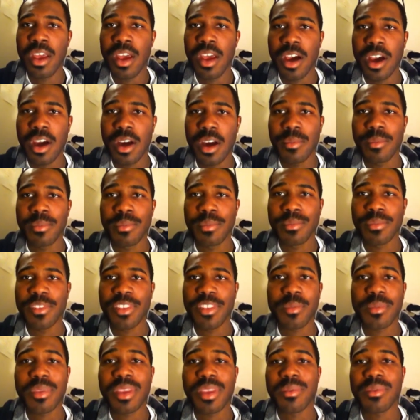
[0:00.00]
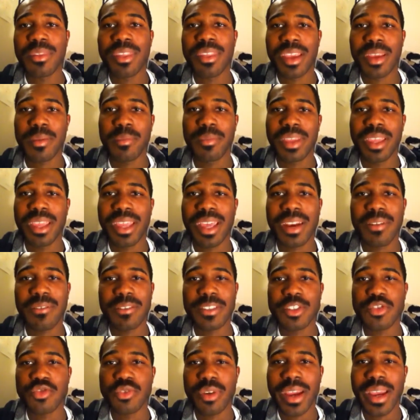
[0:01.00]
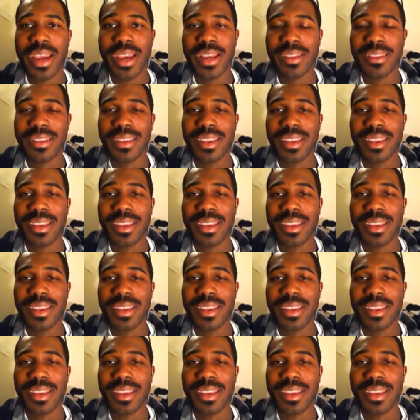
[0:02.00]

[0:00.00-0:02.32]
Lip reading: Sometimes that can be kind of a drag